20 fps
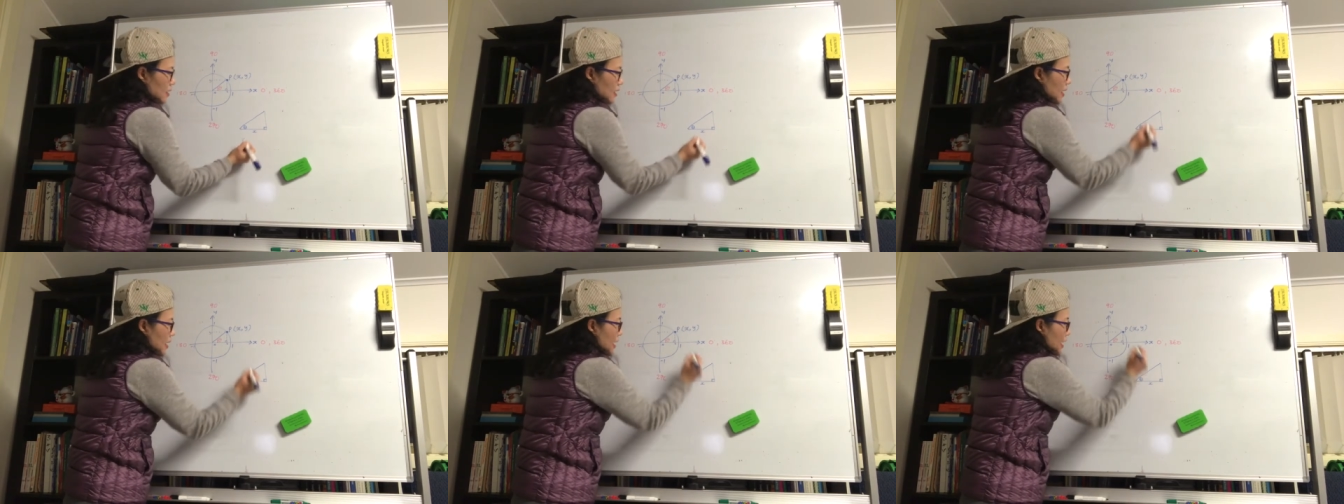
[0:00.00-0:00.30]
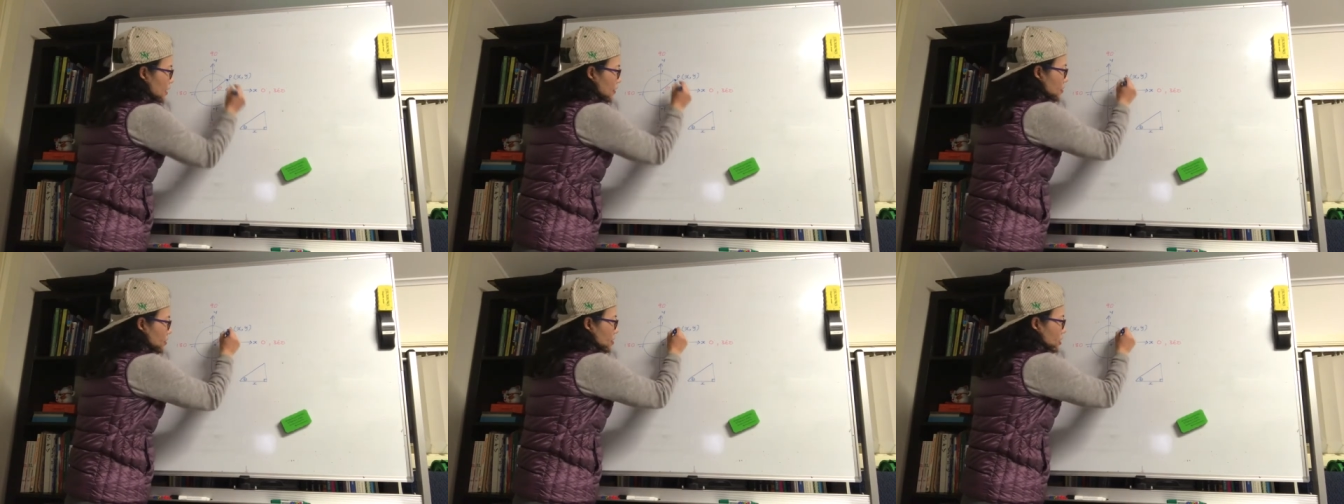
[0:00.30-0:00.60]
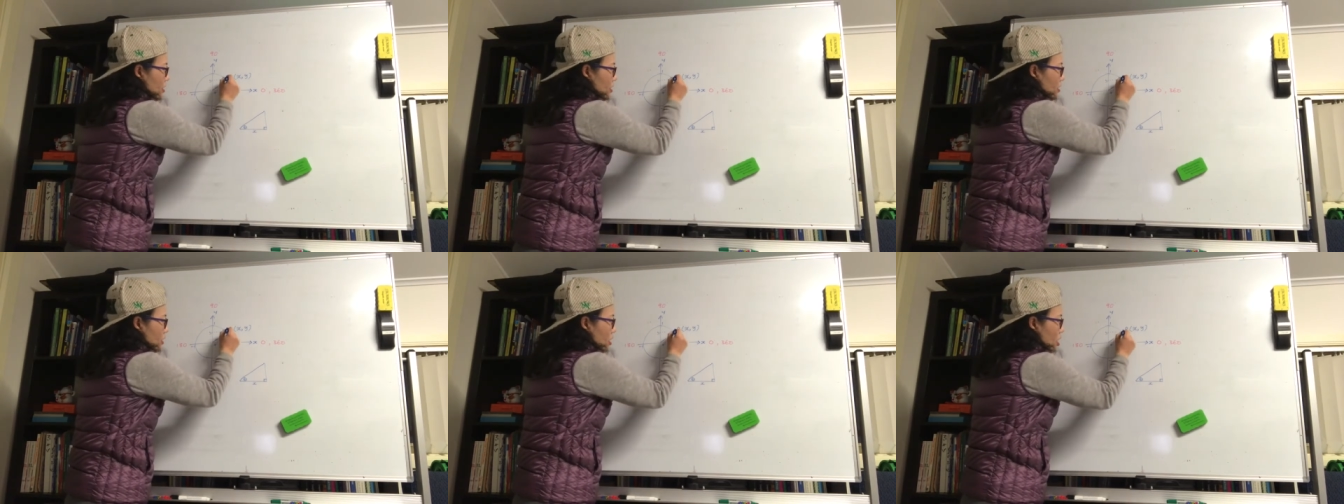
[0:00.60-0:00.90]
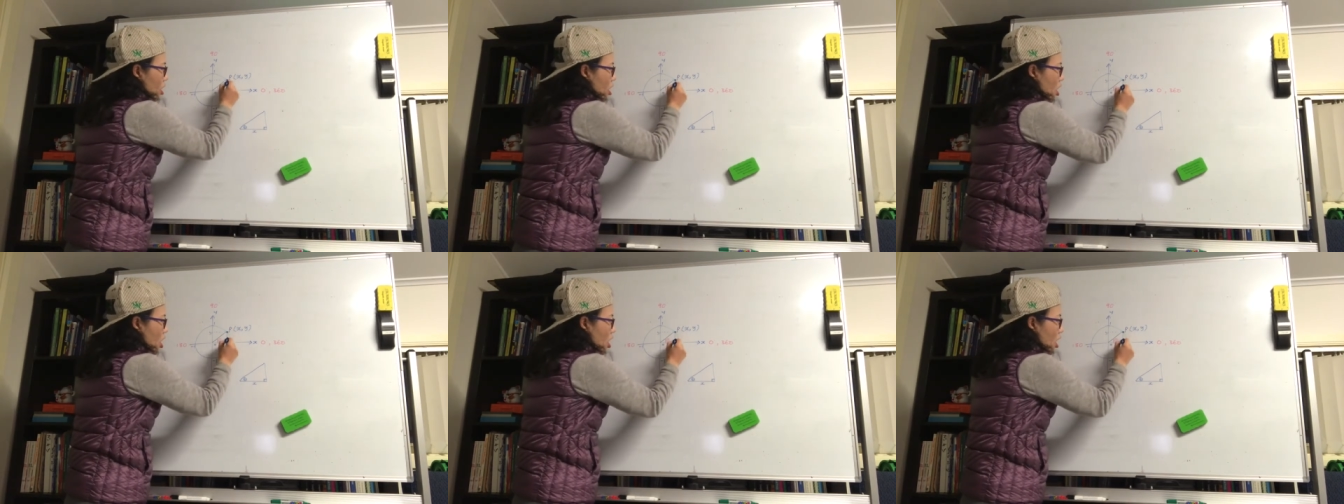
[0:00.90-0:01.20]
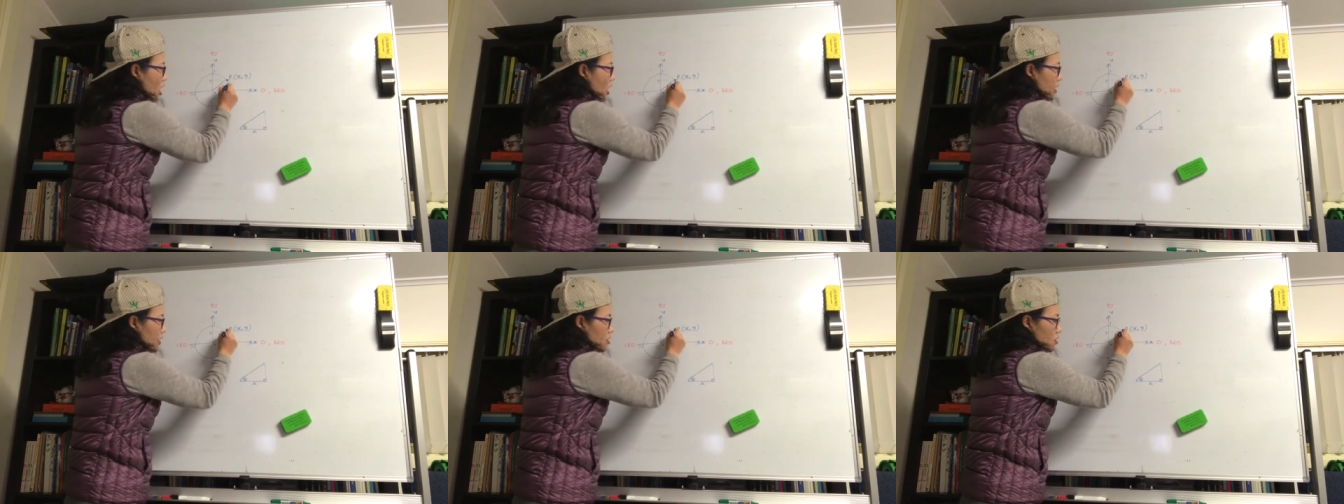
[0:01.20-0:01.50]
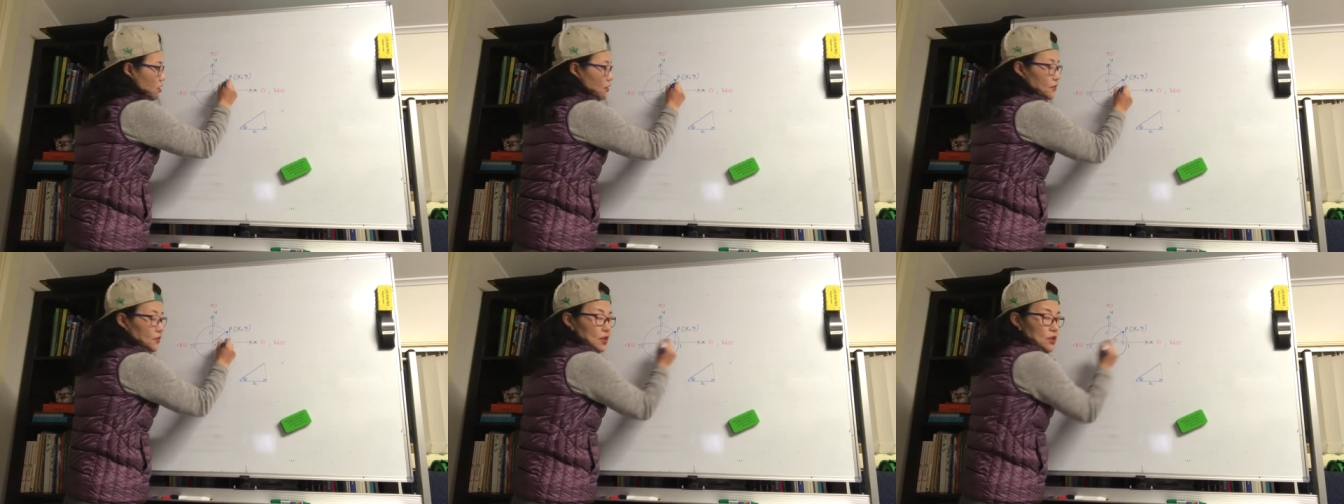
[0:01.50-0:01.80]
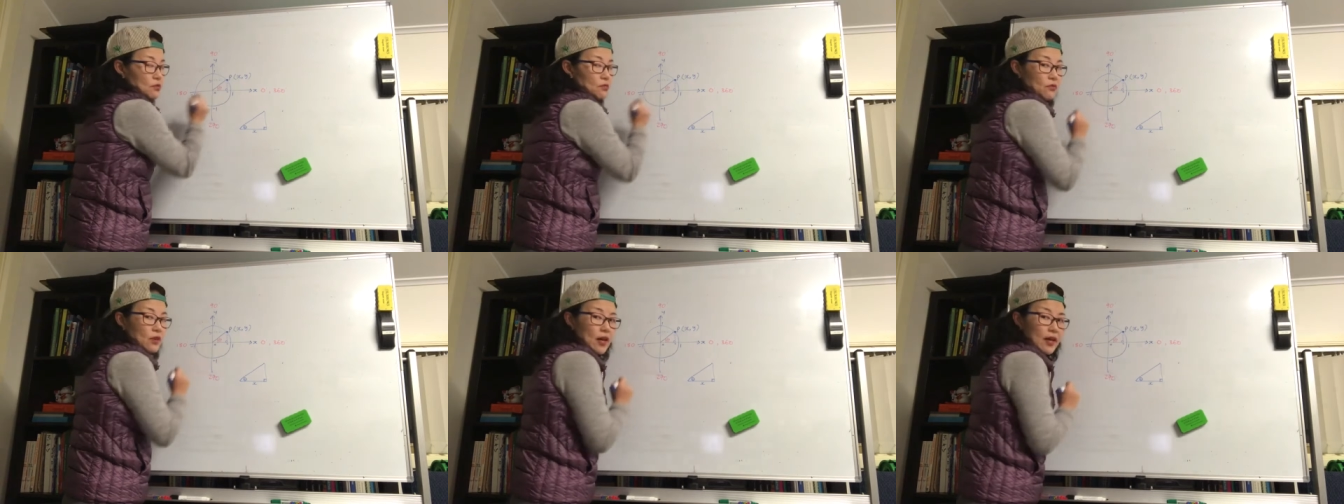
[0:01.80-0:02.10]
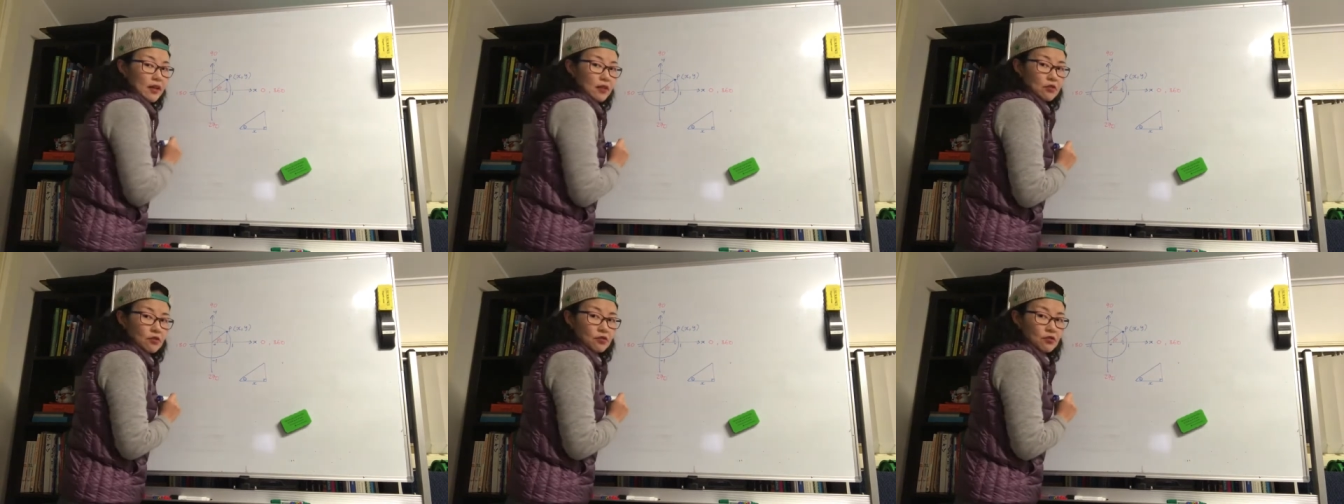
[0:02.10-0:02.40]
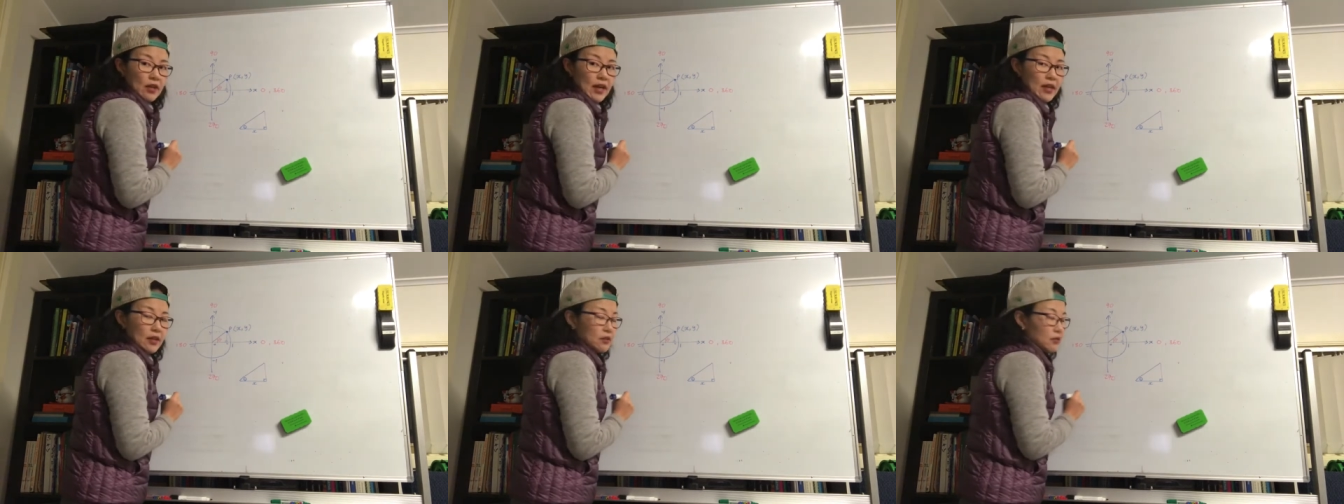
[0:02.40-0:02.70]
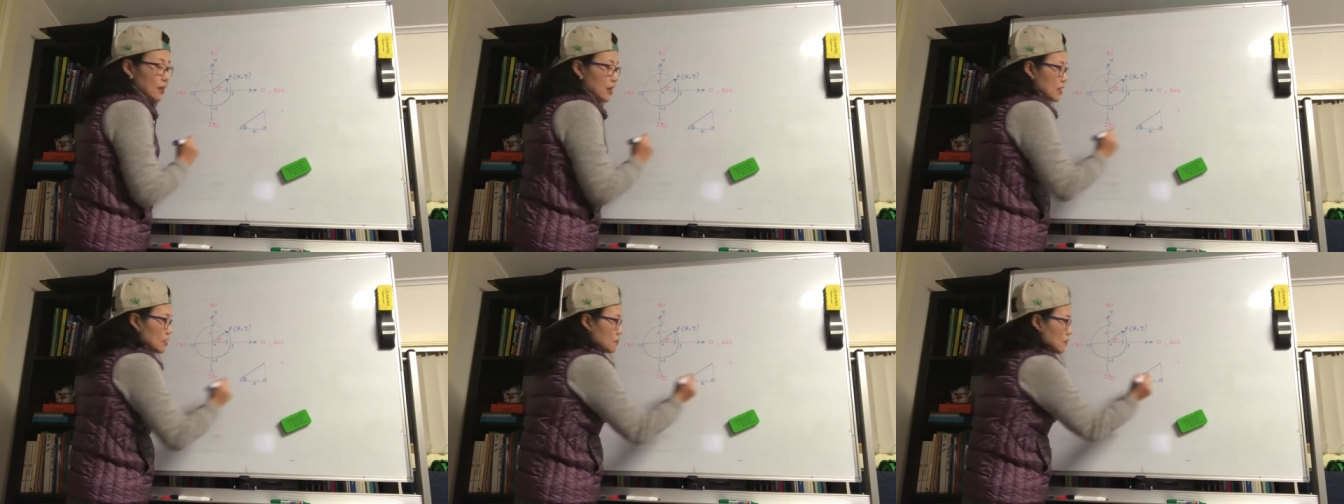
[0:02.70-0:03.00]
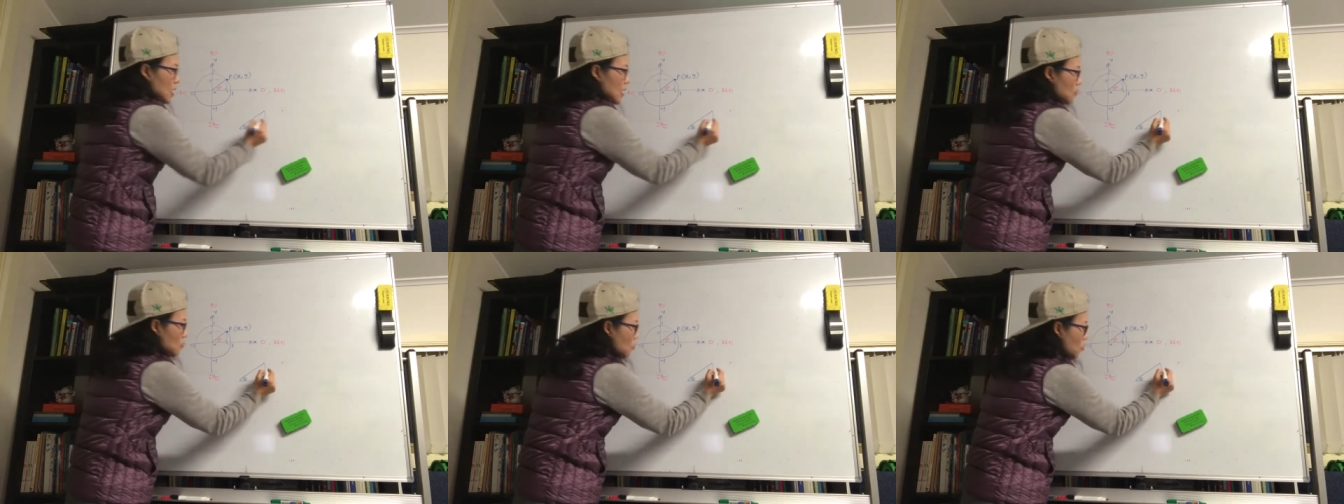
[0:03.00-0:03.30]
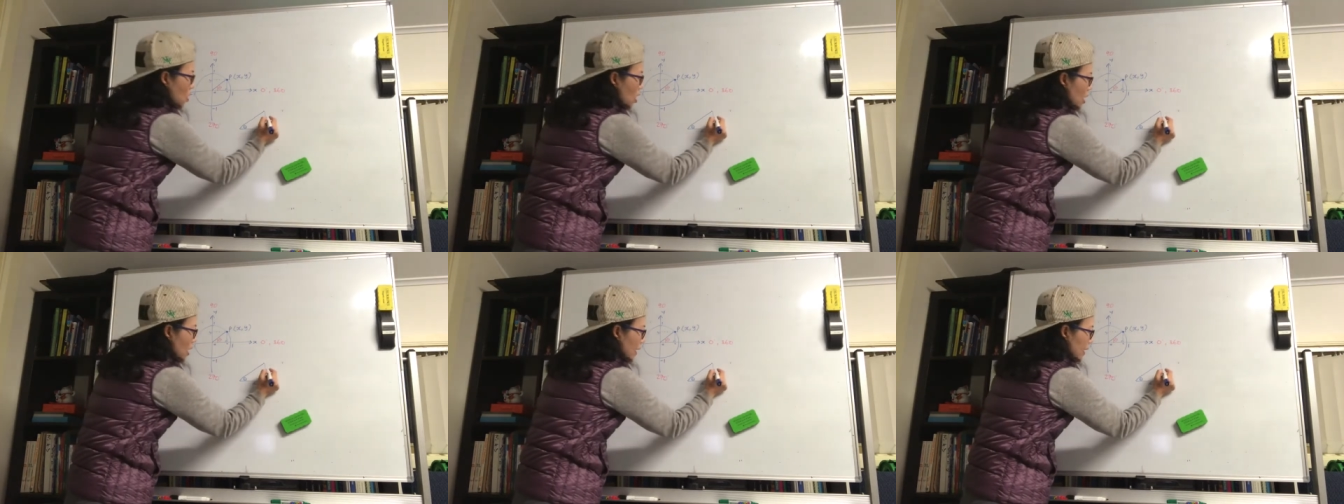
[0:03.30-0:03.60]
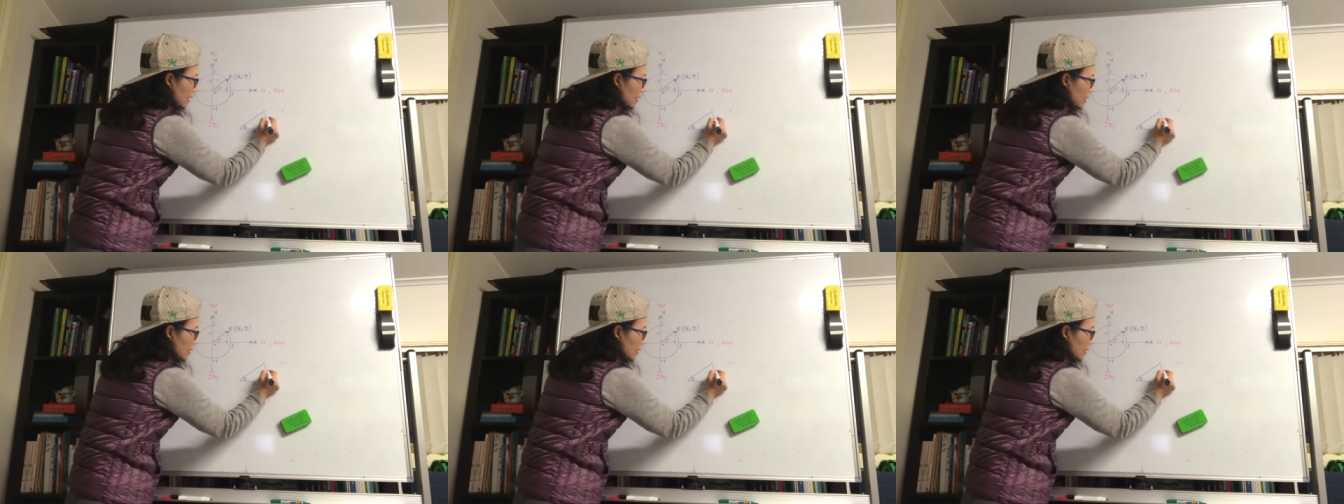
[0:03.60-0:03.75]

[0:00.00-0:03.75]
and the height of this right angle triangle is my y.